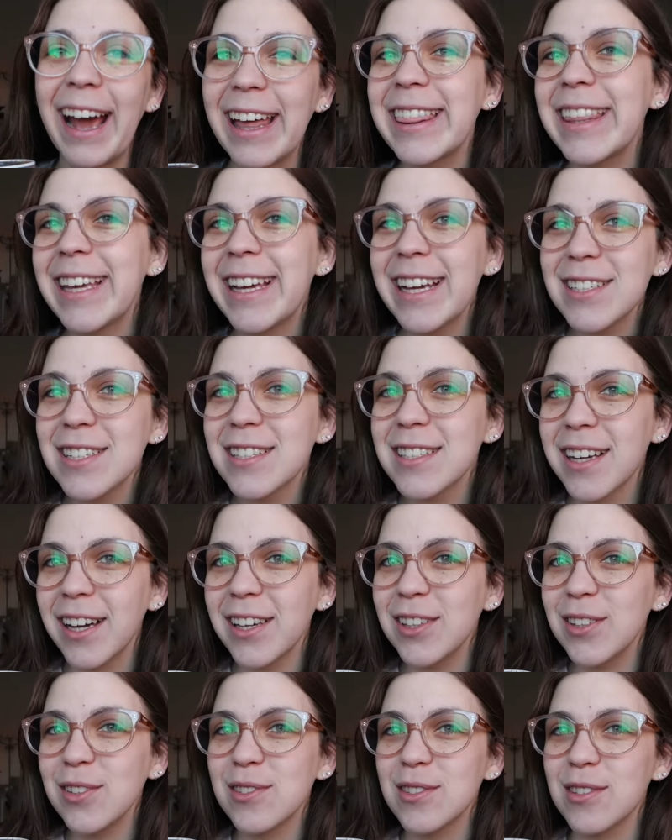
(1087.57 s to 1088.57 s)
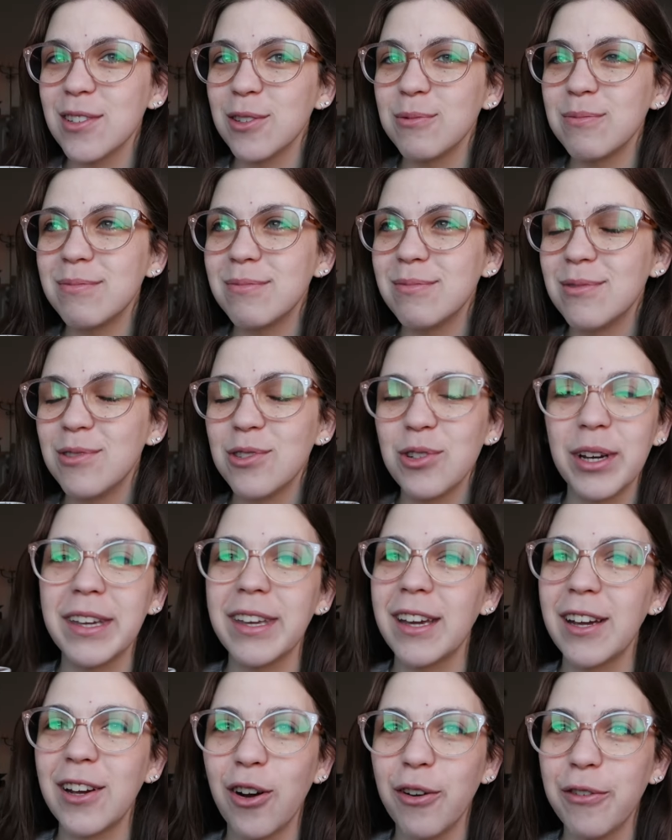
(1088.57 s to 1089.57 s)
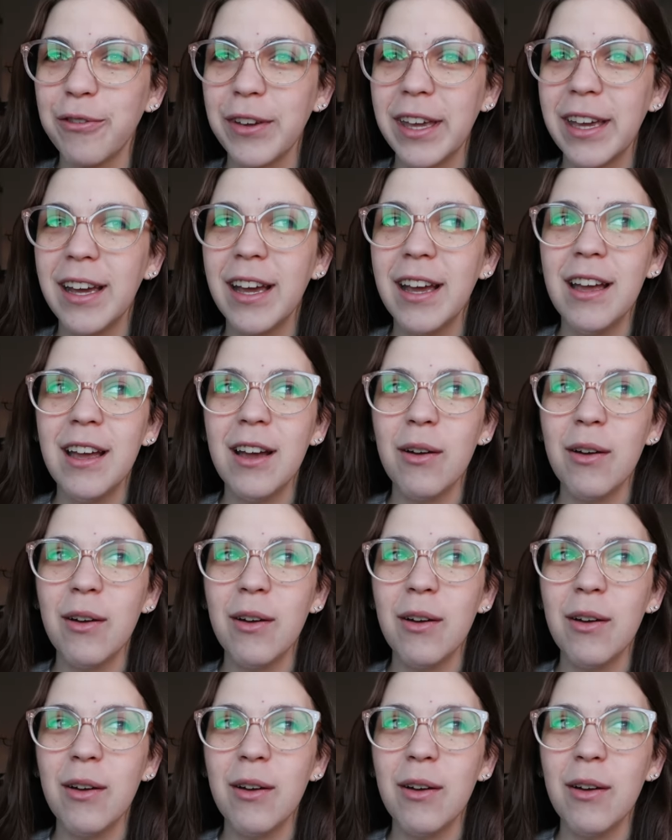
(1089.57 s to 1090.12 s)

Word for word: I think I just got used to drinking coffee